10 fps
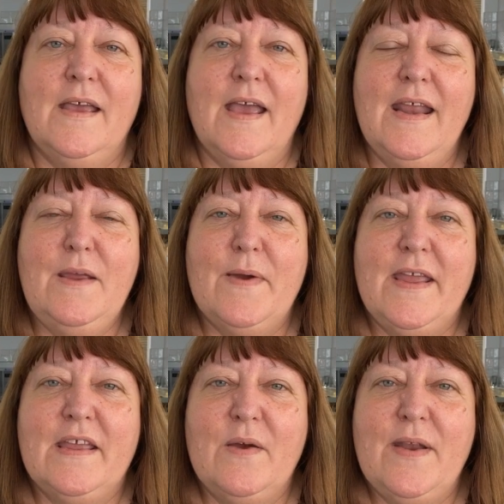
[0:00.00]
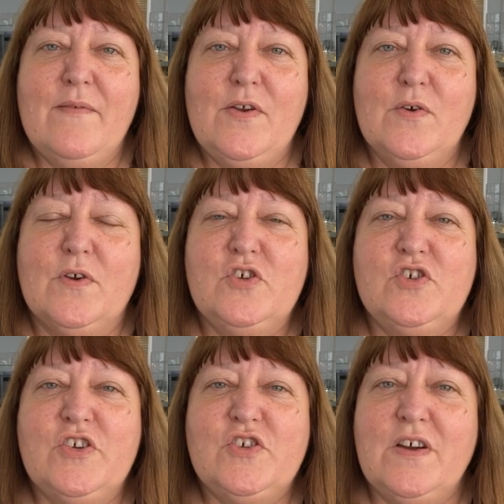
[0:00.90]
Anyway, go and have a look at
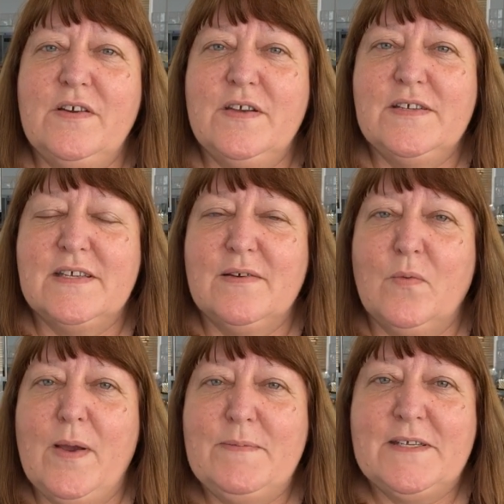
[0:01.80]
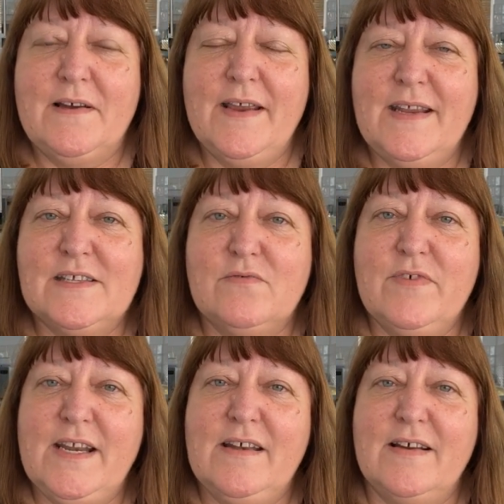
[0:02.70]
Jojana's website. It's a
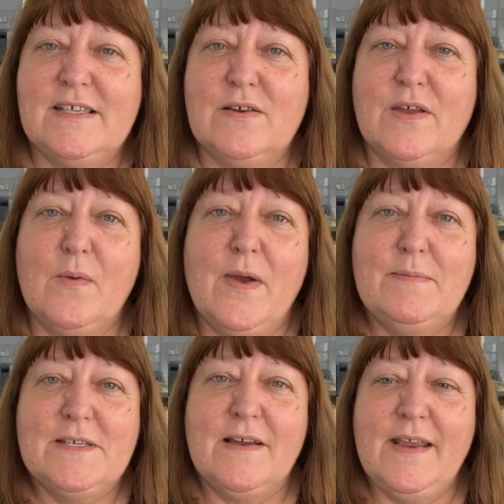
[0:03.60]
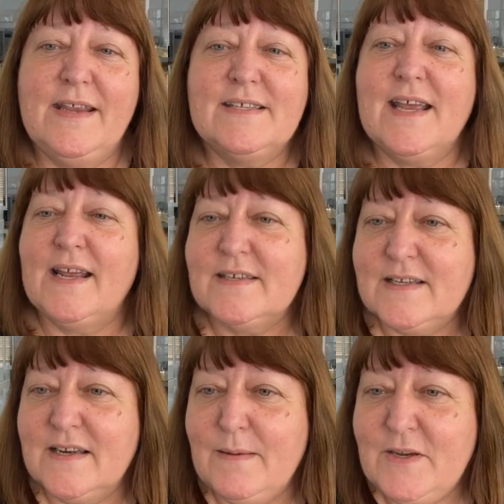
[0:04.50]
really nice looking website. It's
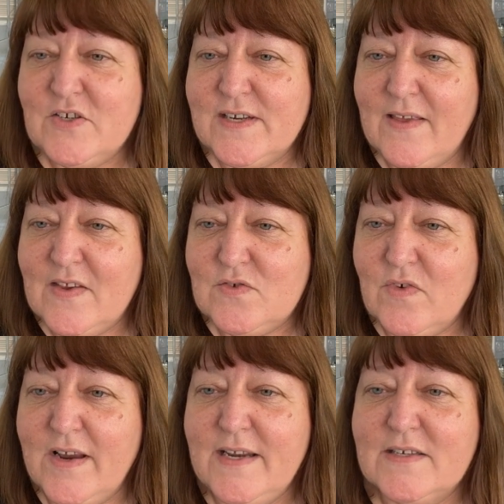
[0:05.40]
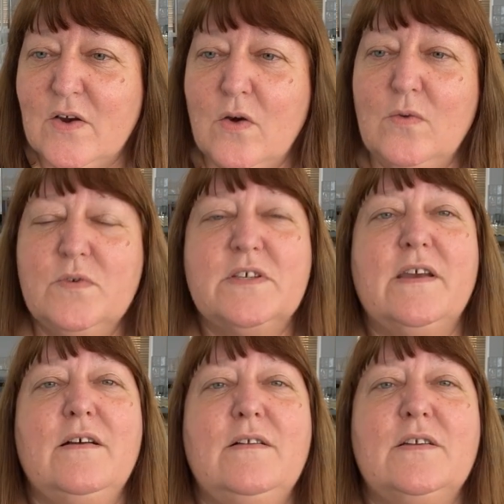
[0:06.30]
at, let me just get this right,
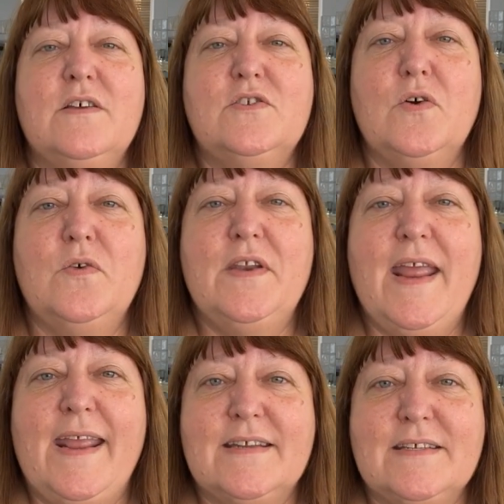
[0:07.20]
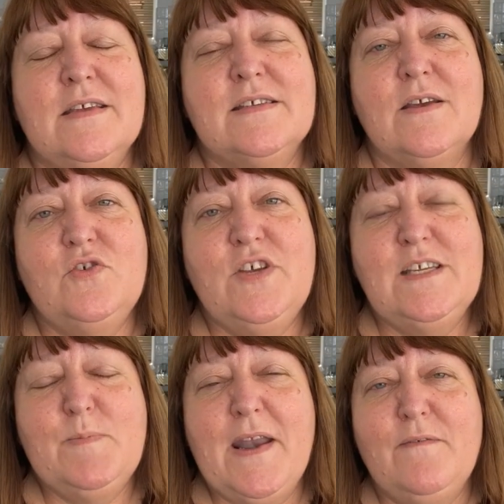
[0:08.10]
altgirl.net. So
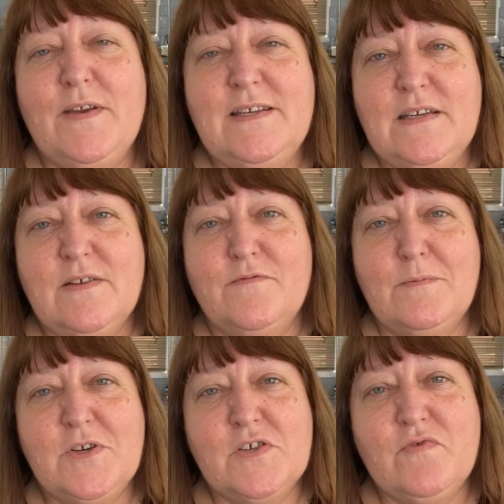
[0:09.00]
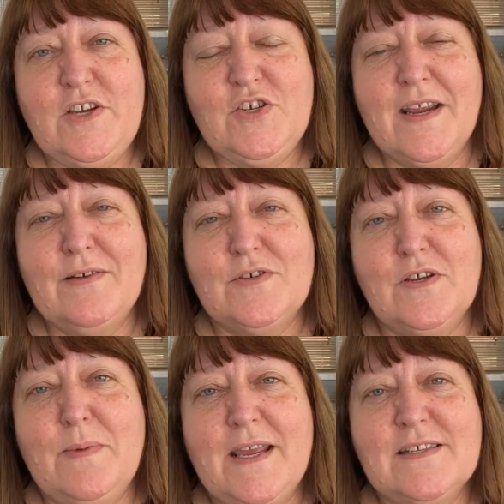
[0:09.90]
she's benefited from just reaching out
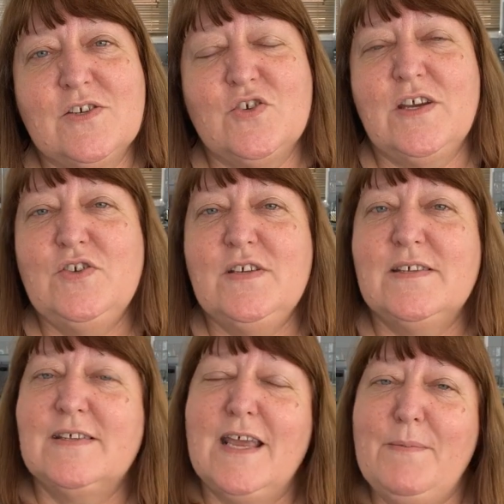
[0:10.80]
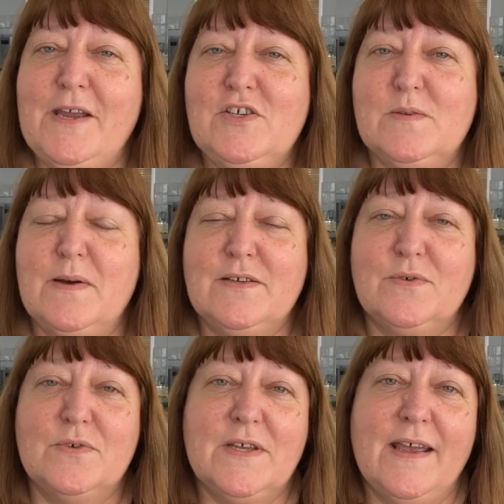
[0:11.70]
to me, hasn't she? She's the same age as my
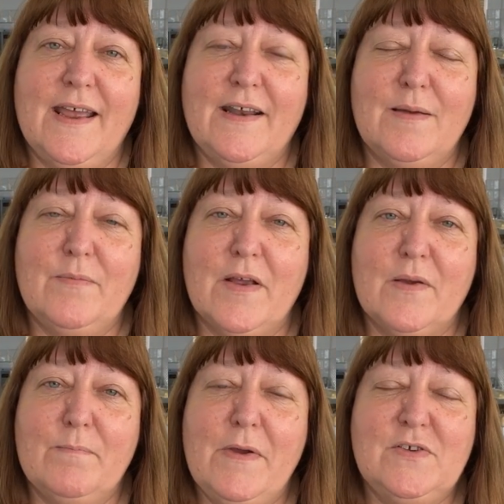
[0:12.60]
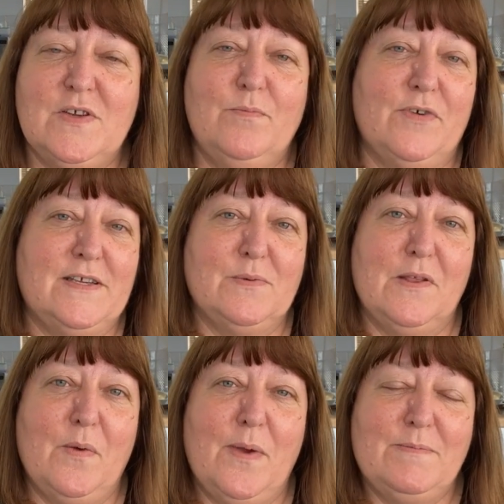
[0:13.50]
daughter, and I'm most impressed with
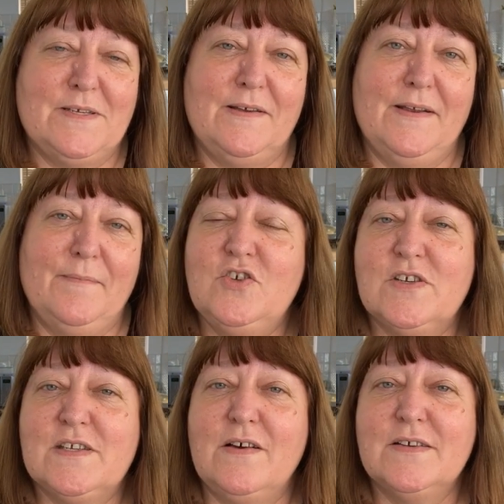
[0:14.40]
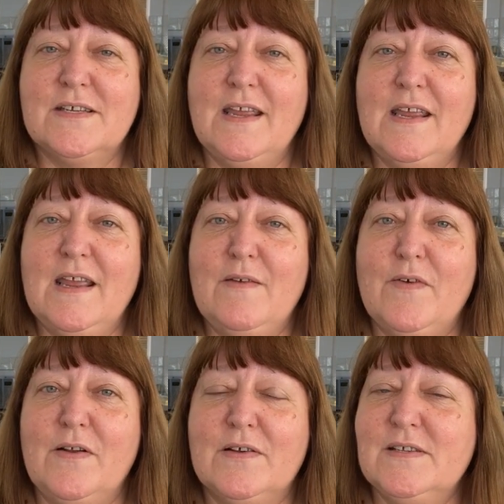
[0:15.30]
her website. Just asking if
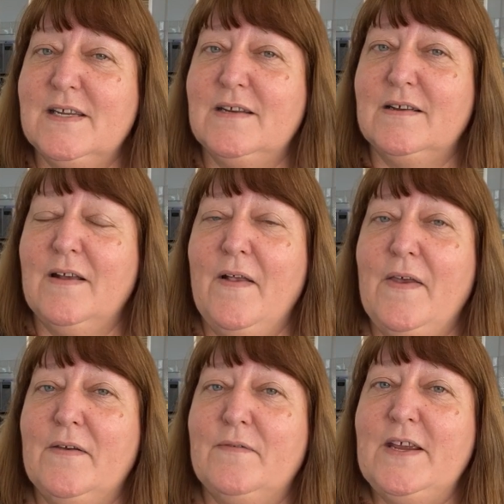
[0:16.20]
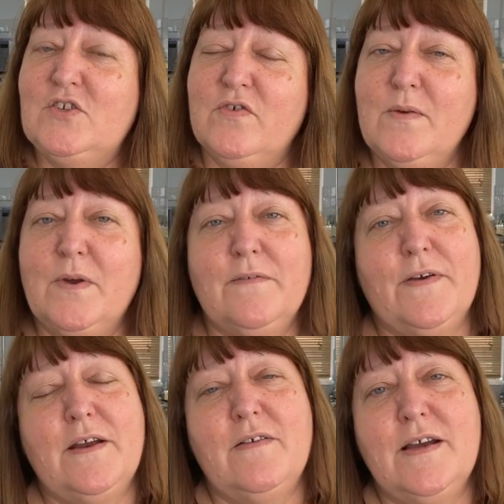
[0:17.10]
I'll consider featuring one of
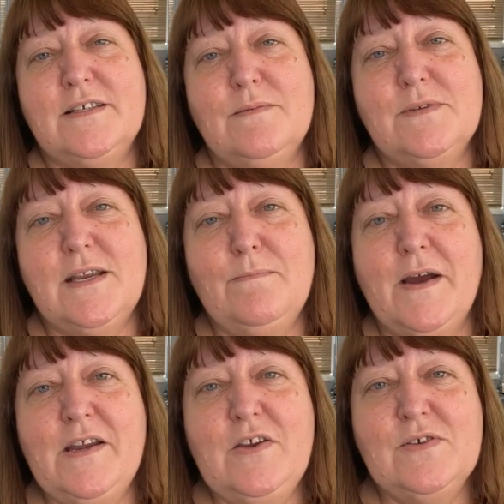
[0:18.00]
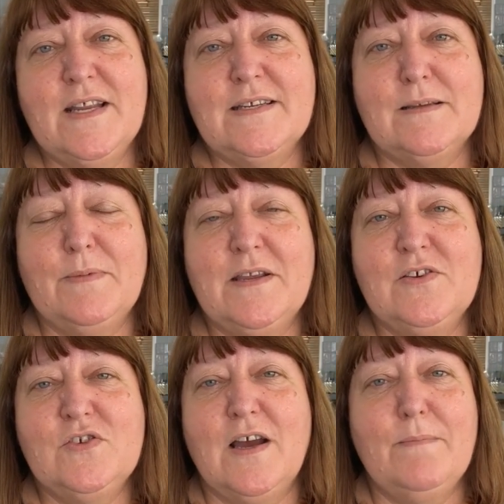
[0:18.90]
her items in my newsletter,
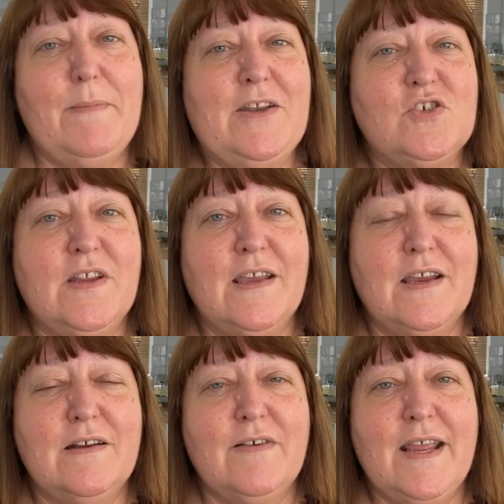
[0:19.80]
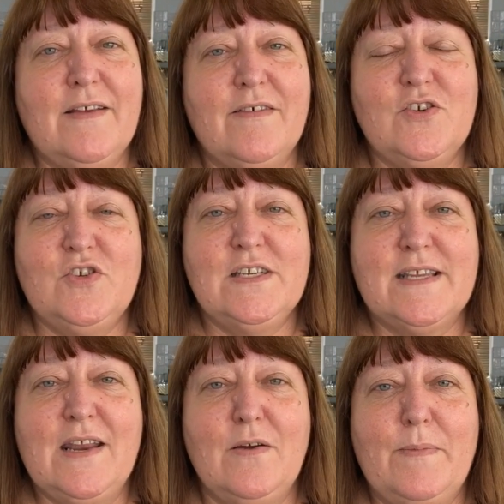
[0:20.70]
because I'm mentioning her here and she's
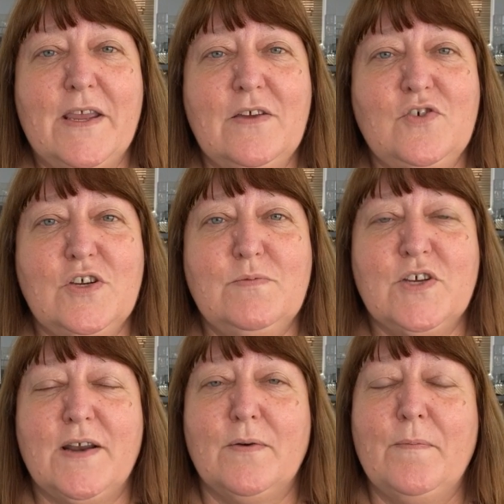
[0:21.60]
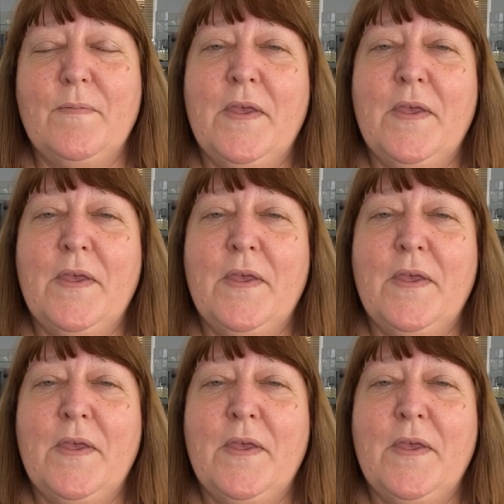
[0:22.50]
getting on my YouTube channel.